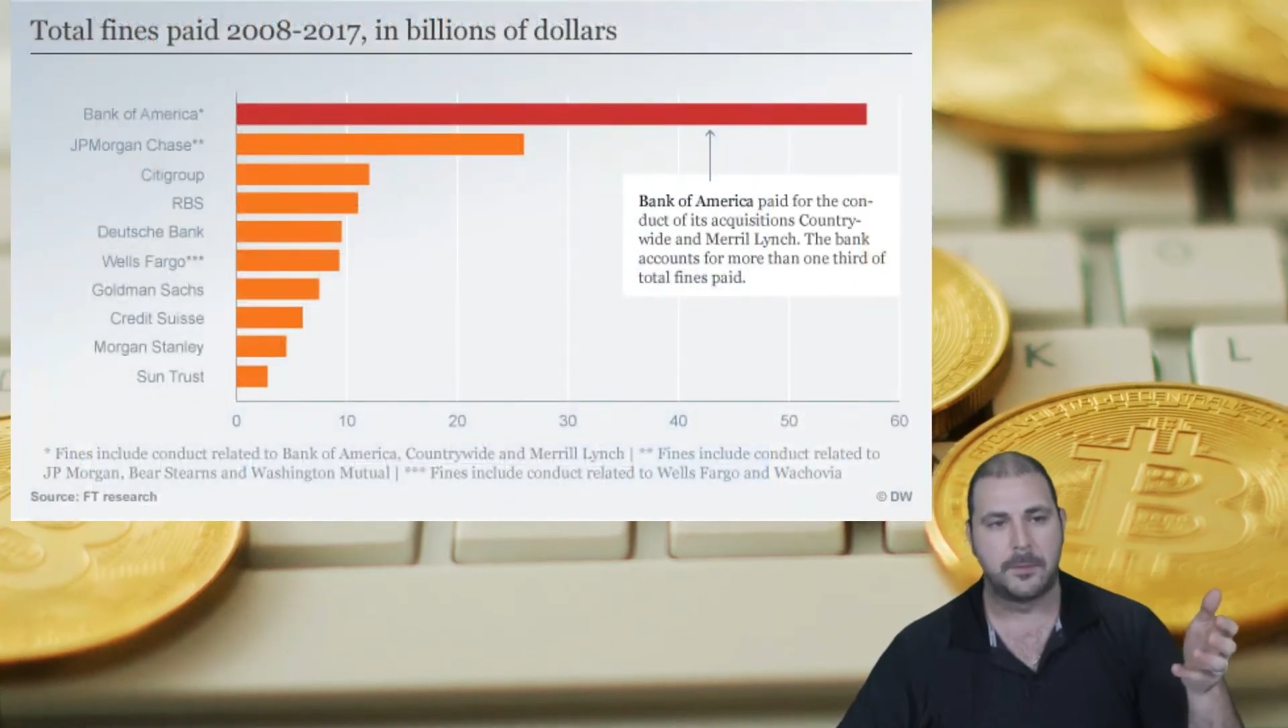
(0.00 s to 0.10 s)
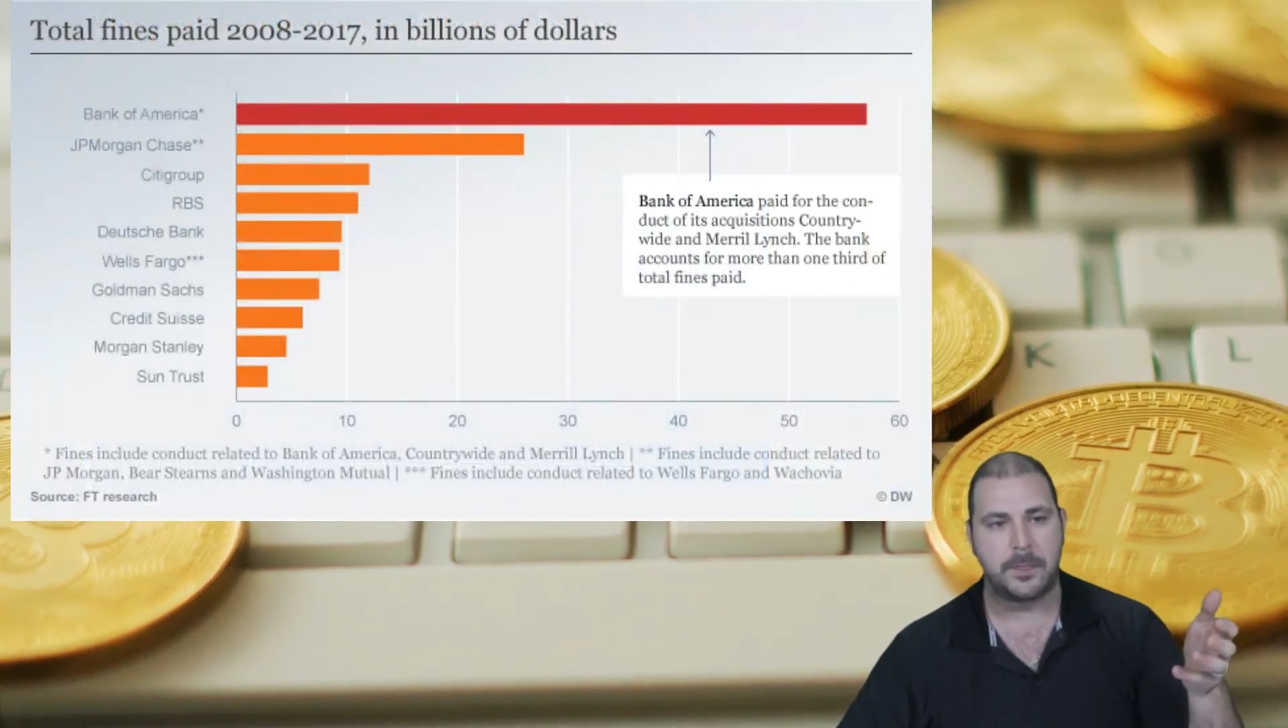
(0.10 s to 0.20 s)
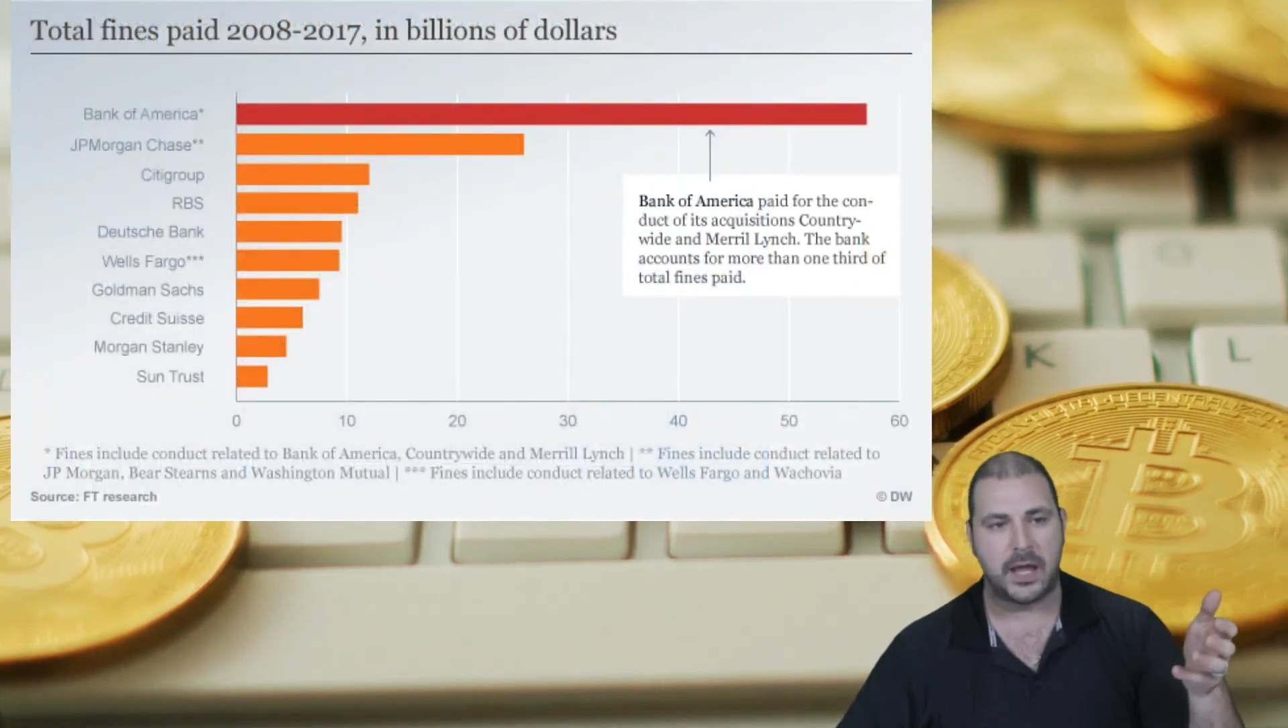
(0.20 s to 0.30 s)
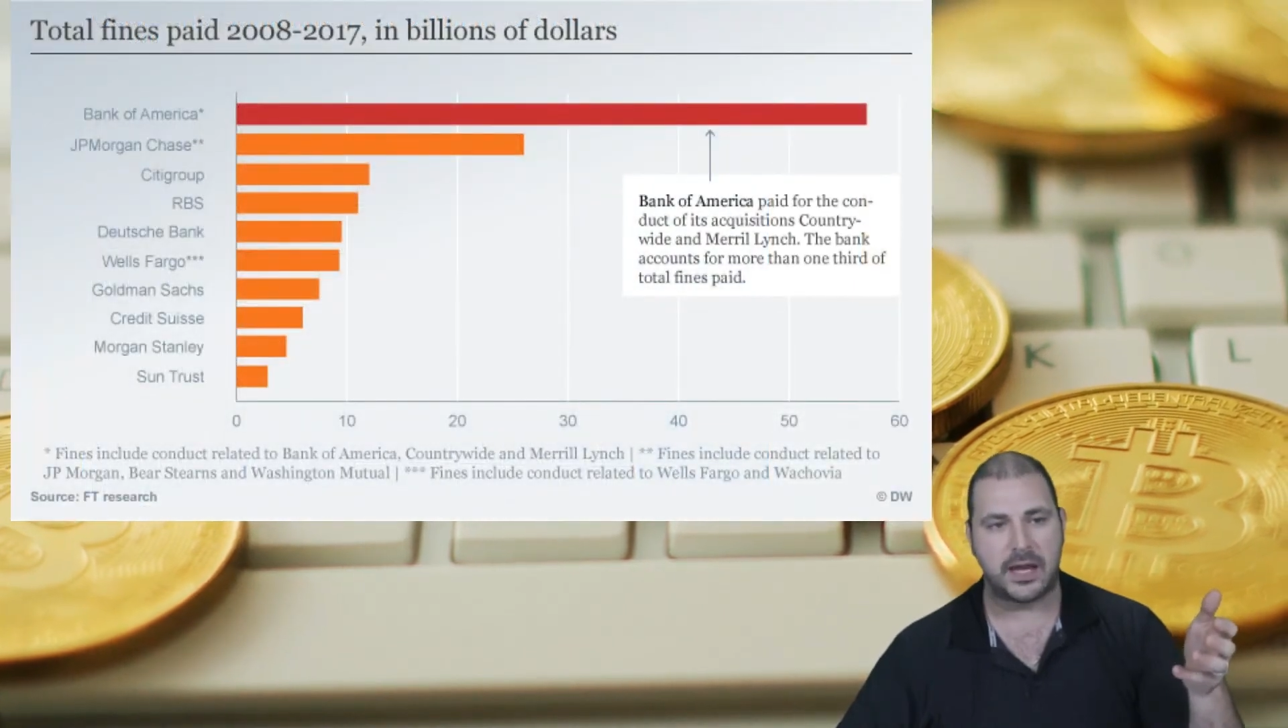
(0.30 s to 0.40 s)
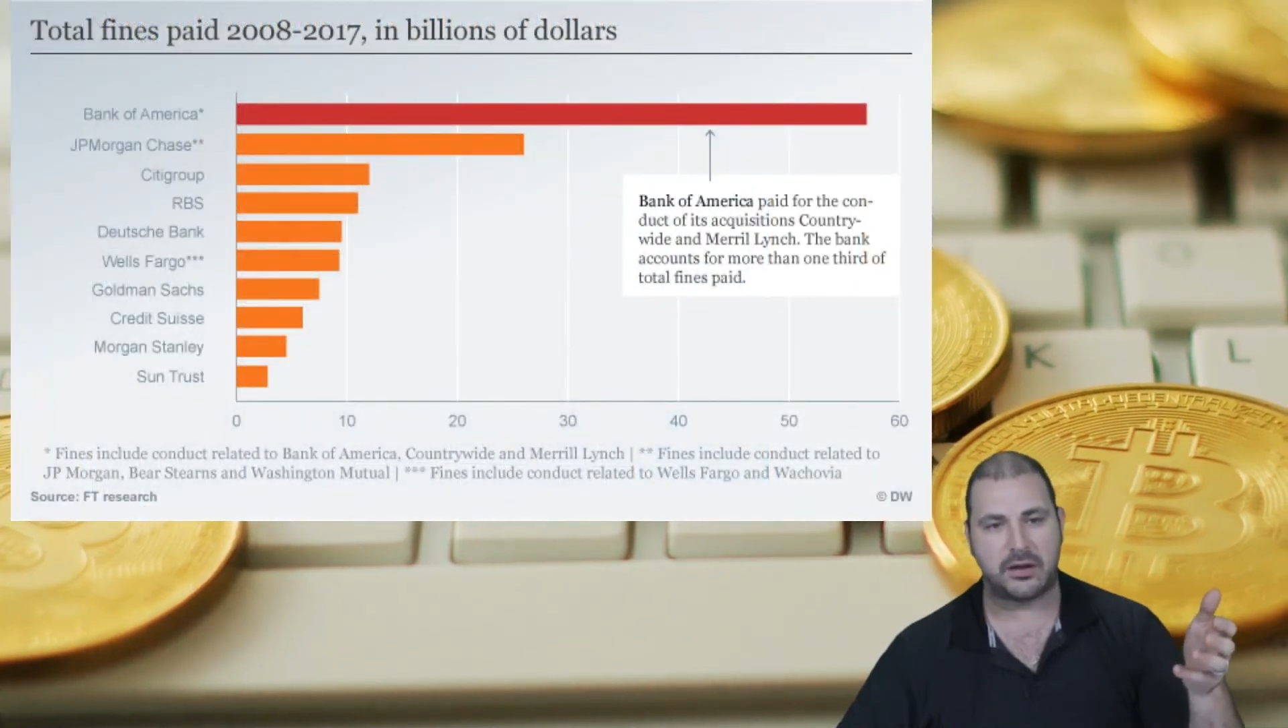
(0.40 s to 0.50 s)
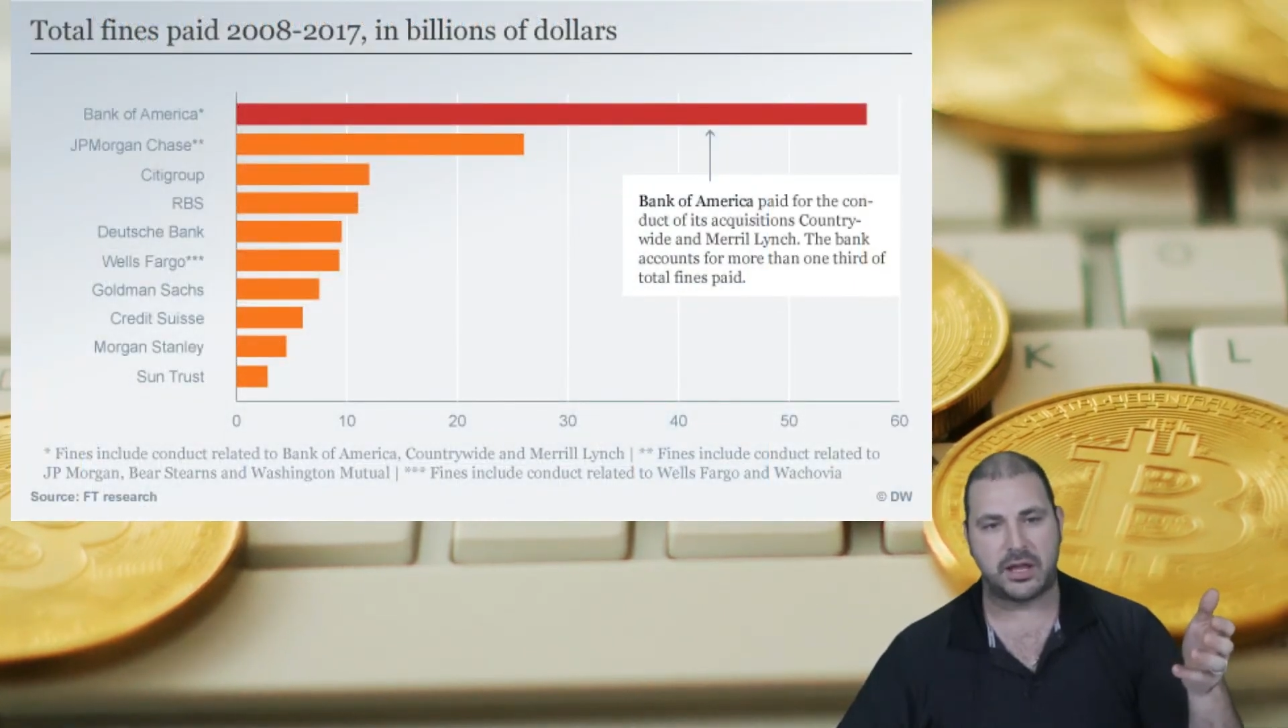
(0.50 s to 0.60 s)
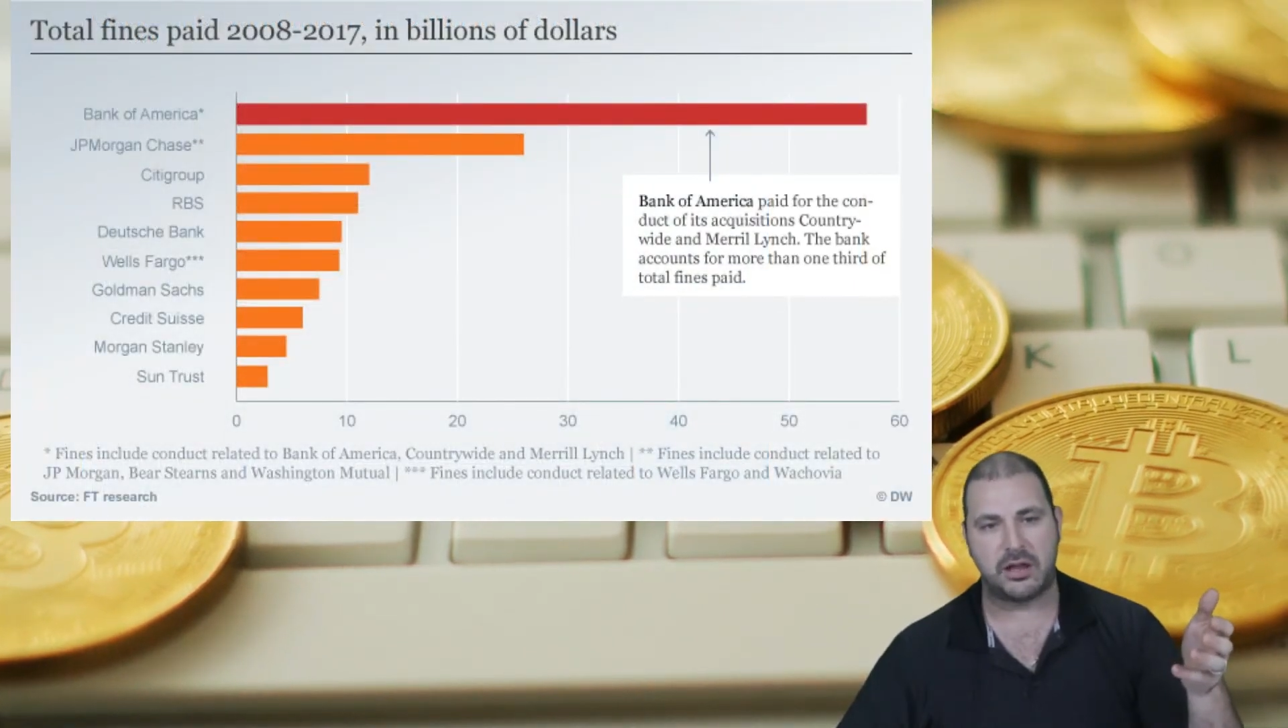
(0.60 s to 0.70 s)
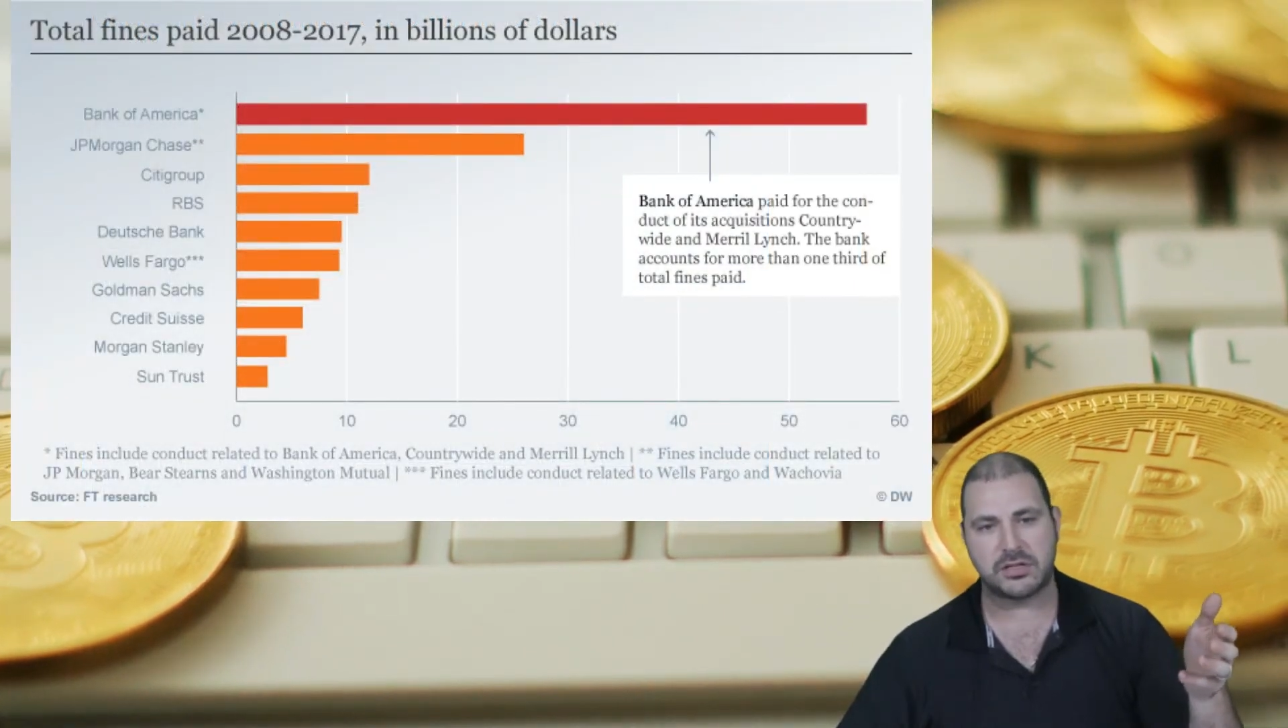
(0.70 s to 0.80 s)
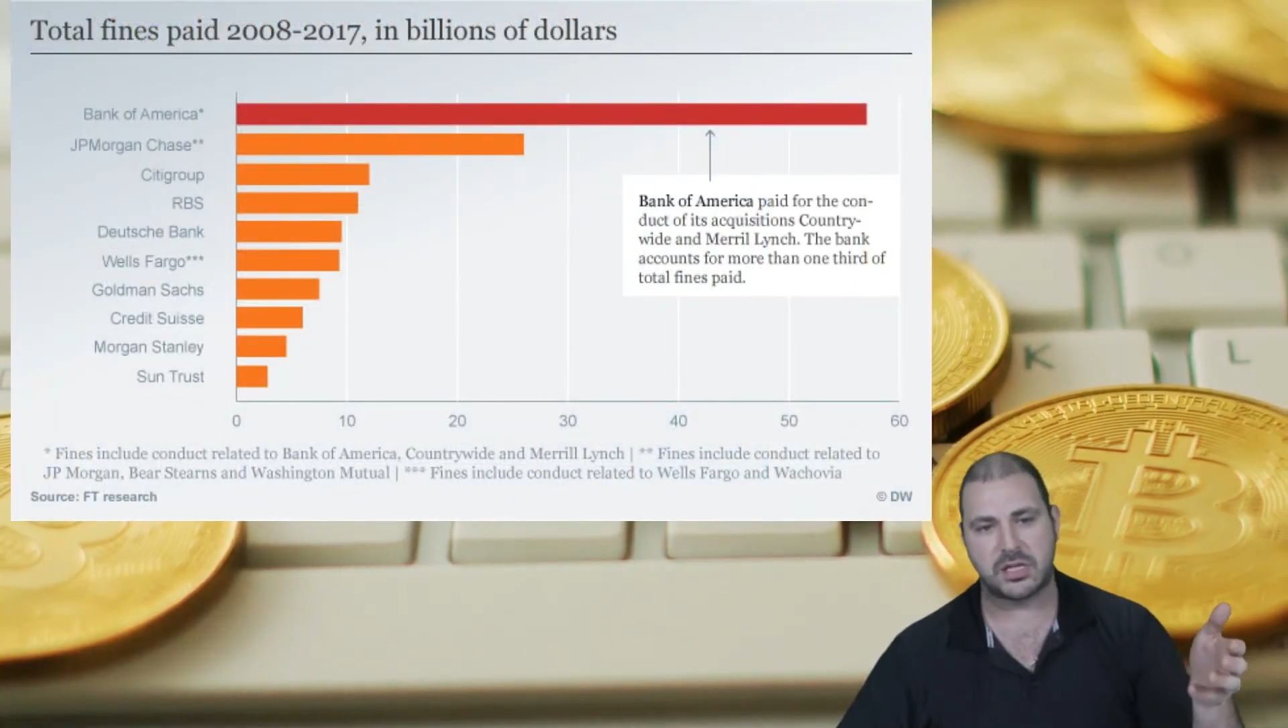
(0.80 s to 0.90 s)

And now here's